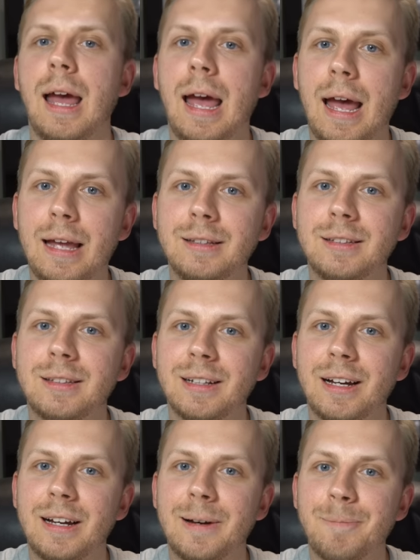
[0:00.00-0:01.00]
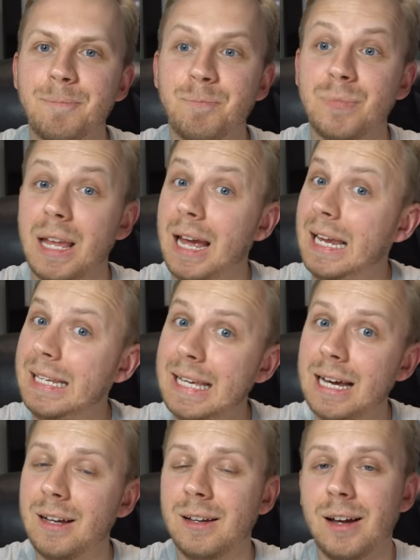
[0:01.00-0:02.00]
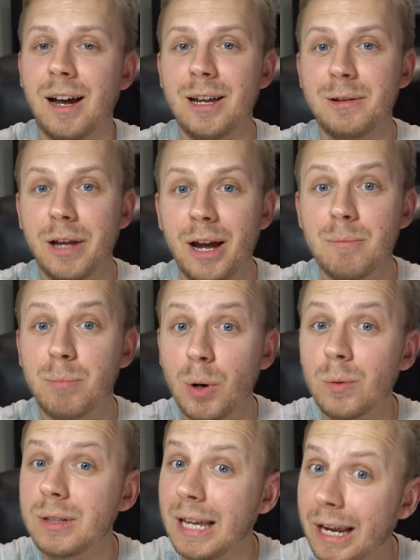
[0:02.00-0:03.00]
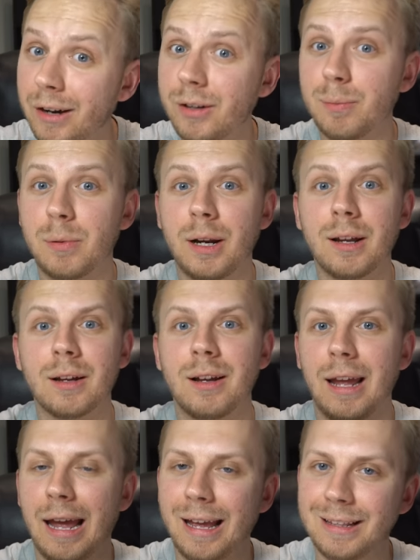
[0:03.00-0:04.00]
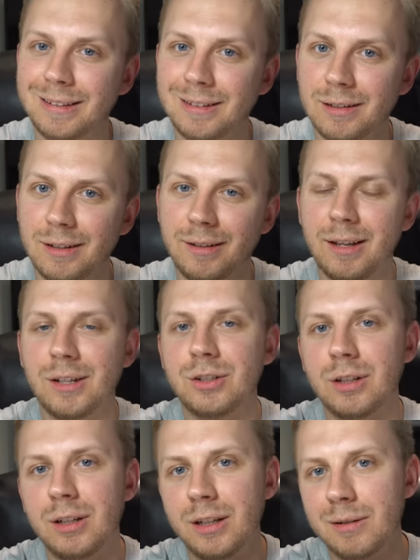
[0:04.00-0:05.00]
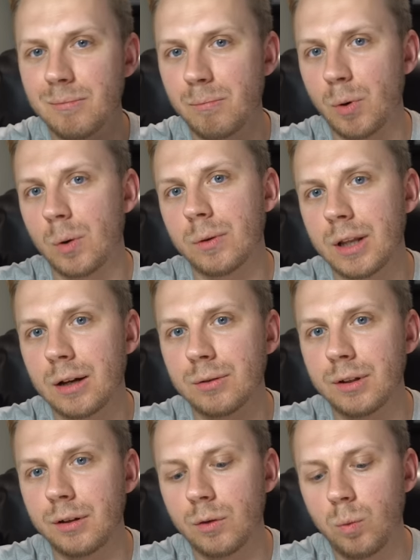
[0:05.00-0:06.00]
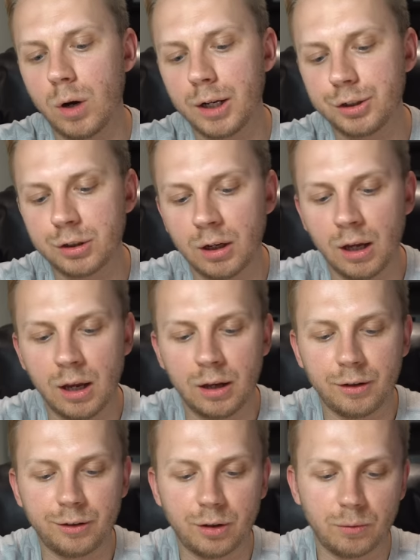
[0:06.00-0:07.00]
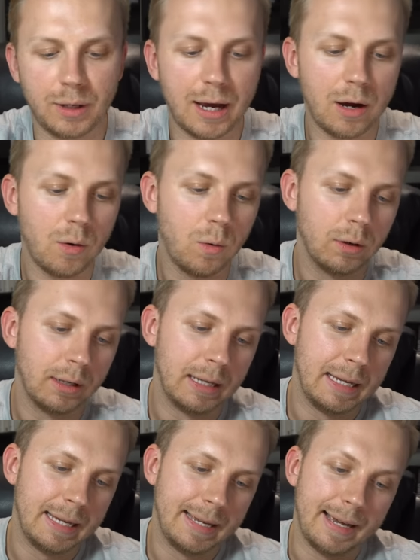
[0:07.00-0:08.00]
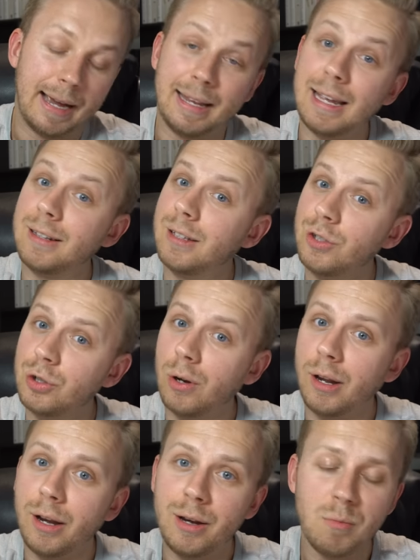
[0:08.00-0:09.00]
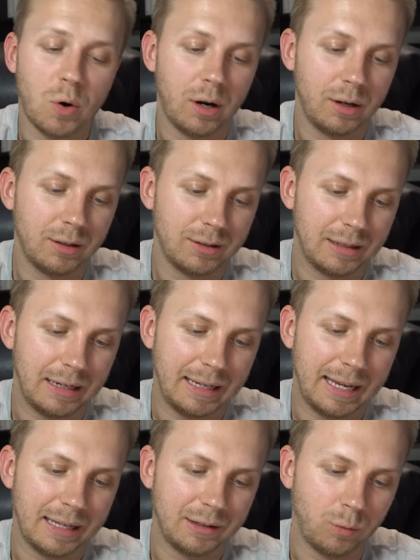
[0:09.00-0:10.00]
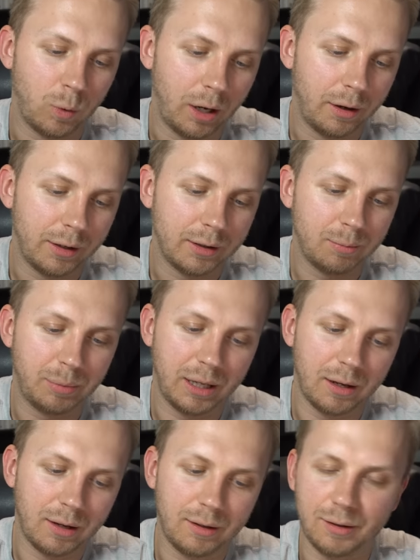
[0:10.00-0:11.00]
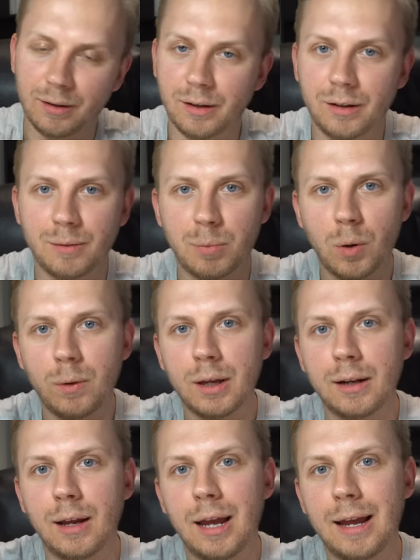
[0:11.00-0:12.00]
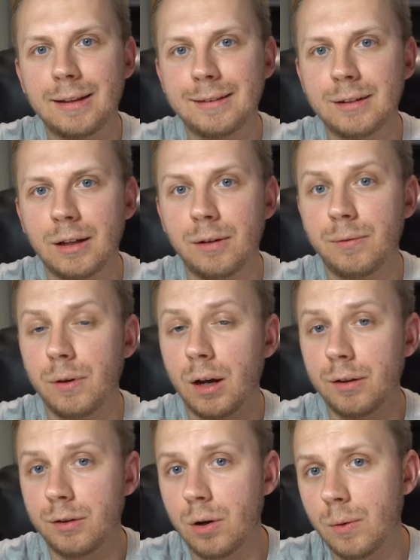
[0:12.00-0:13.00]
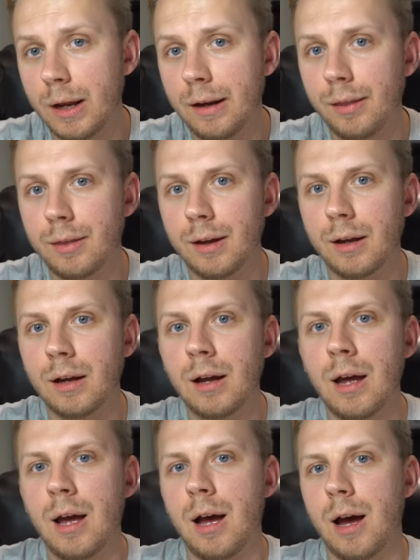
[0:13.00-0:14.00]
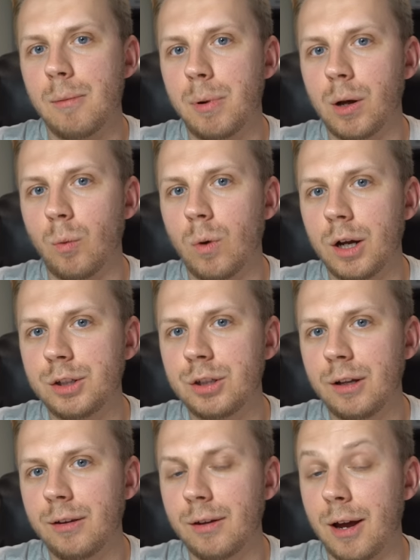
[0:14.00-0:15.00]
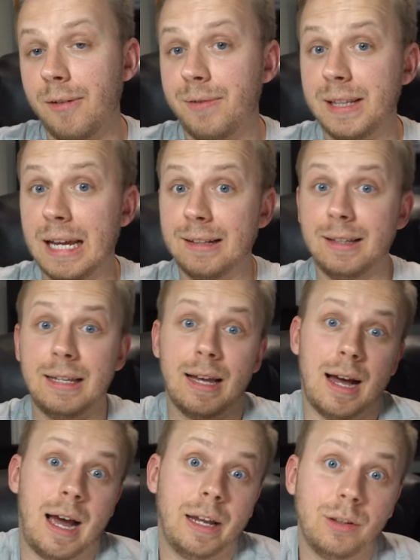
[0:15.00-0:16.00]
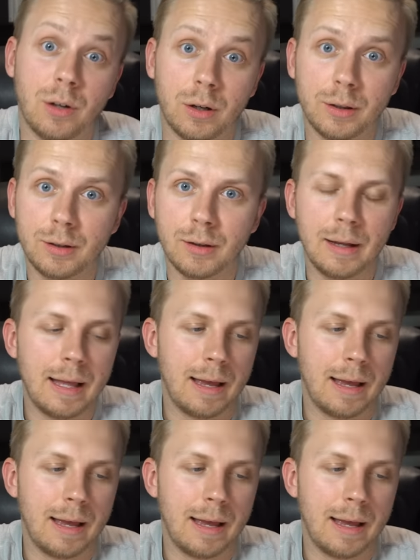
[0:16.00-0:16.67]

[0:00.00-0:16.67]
and um, and yeah, I, I broke the hairspring and essentially broke down this watch. So now I can't enjoy it anymore, I can't wear it because it's broken. And if you guys know anything about watches, evidently I don't,